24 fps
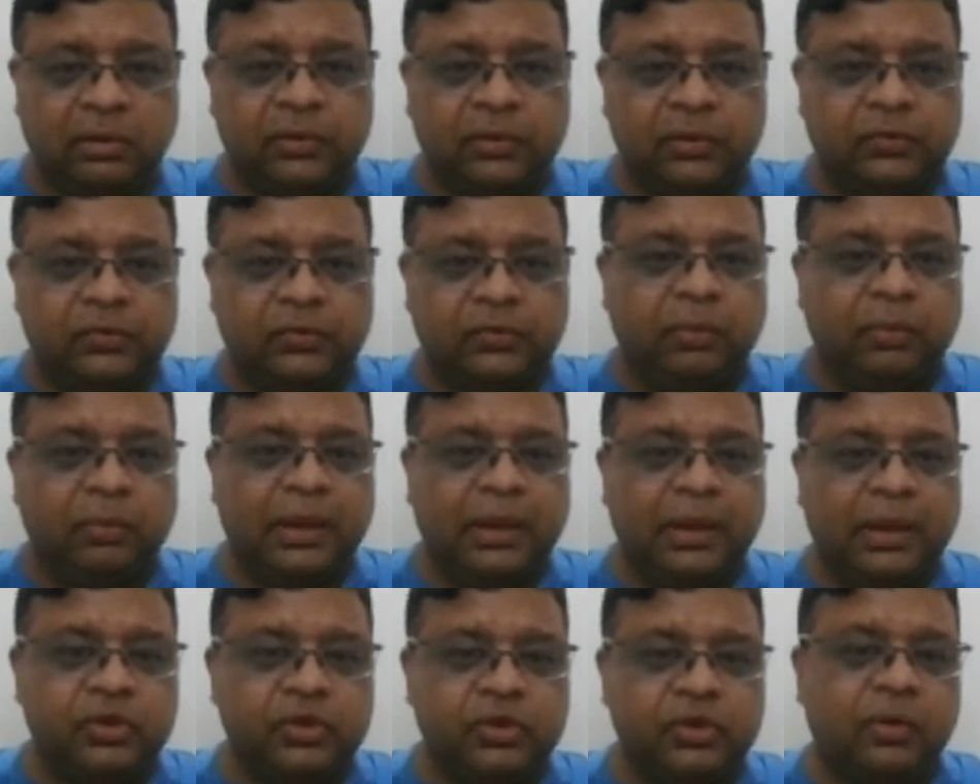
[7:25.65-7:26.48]
So
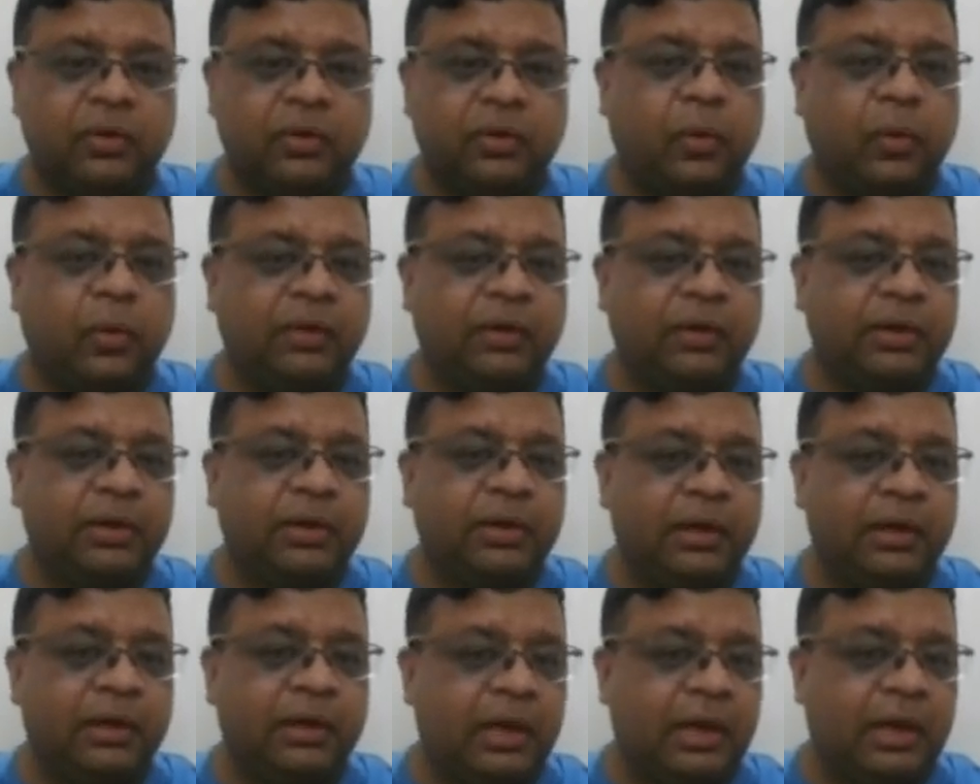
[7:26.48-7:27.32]
make sure whatever
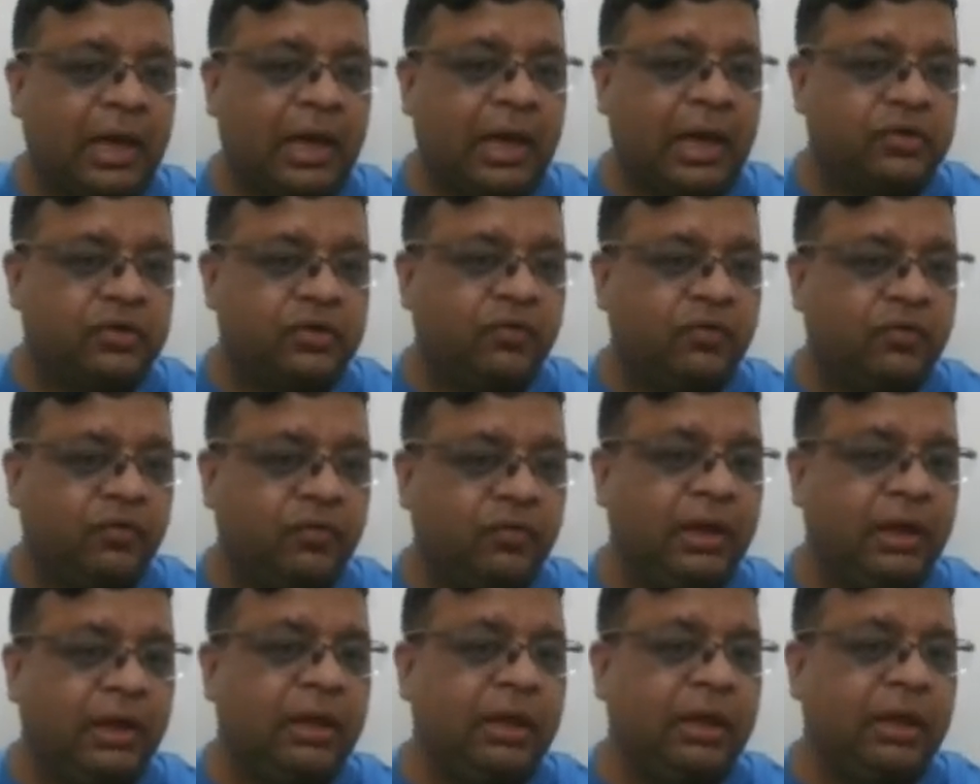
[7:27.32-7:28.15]
has your full
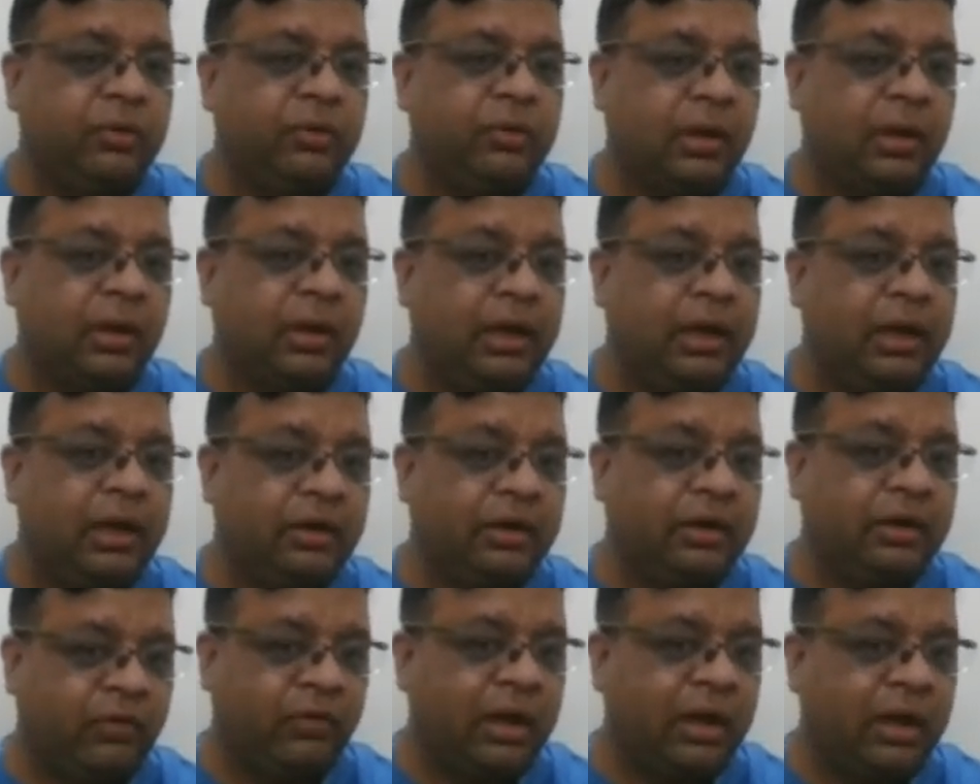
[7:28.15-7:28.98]
name, you're
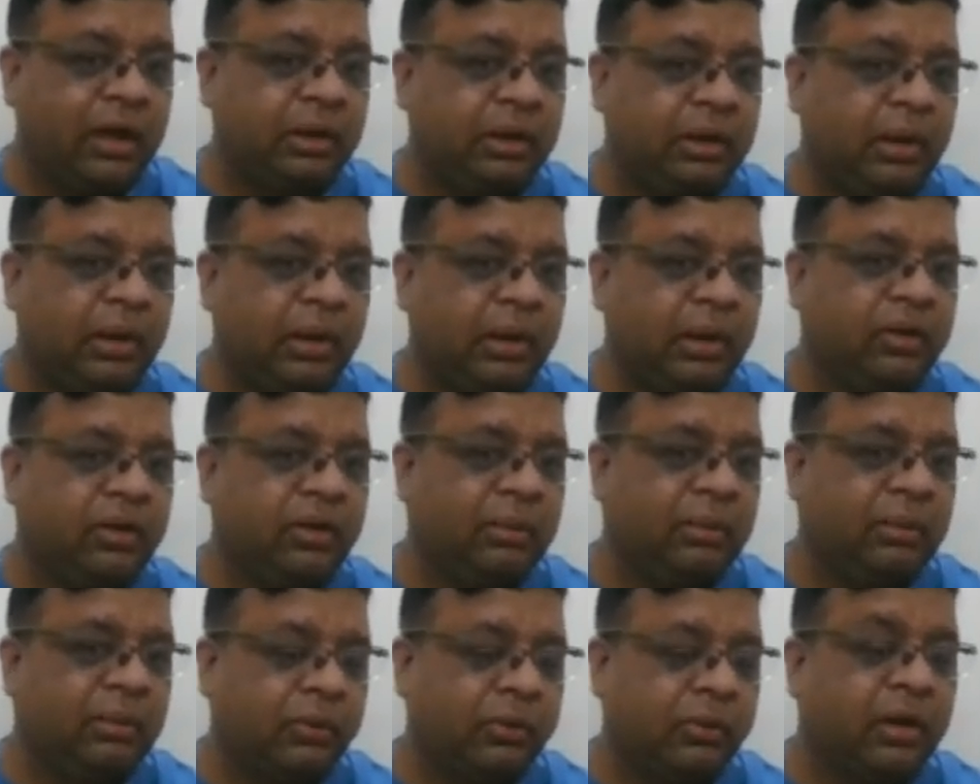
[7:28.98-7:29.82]
identifiable by your
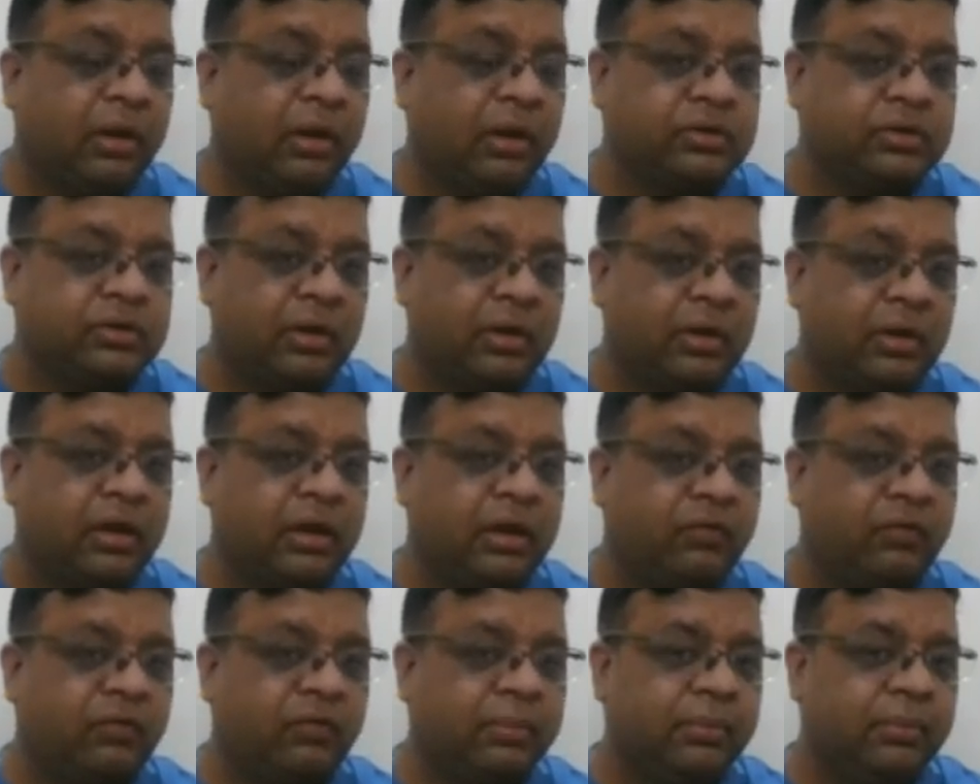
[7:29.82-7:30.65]
employers, you're
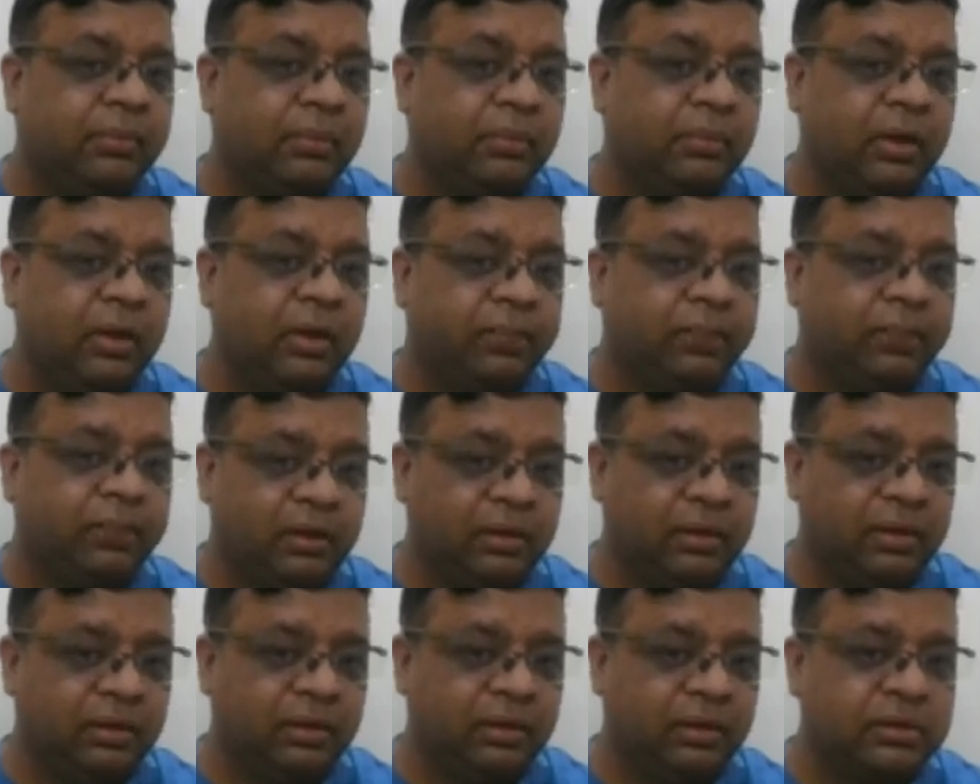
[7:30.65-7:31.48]
identifiable by your
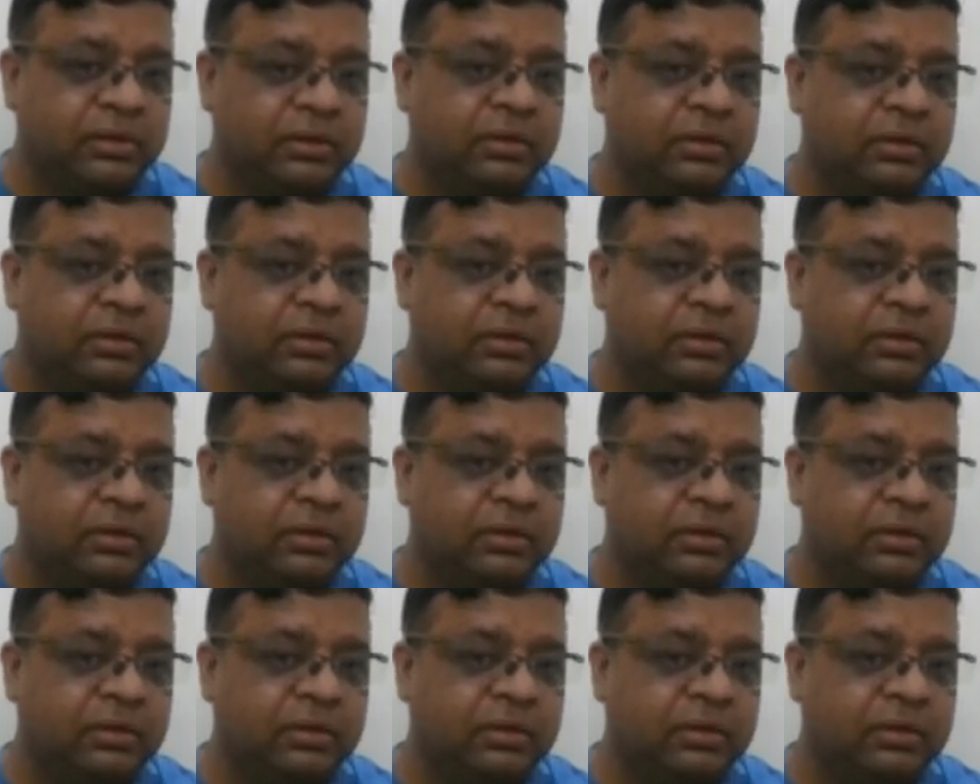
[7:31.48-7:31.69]
peers.